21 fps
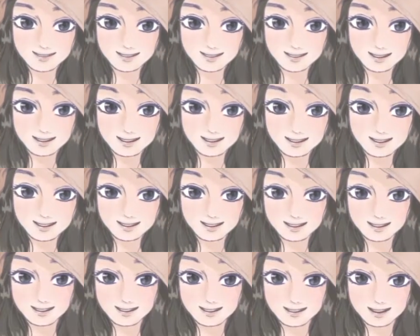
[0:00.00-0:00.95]
Okay, let's
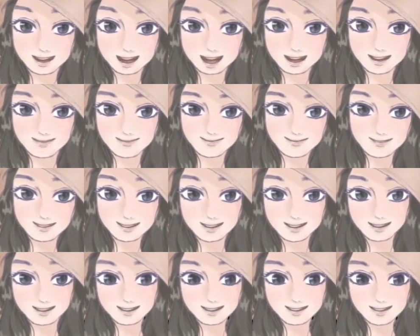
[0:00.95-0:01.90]
see how
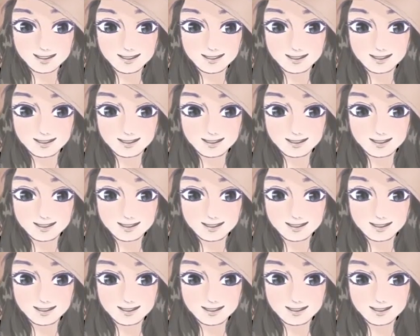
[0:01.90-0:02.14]
much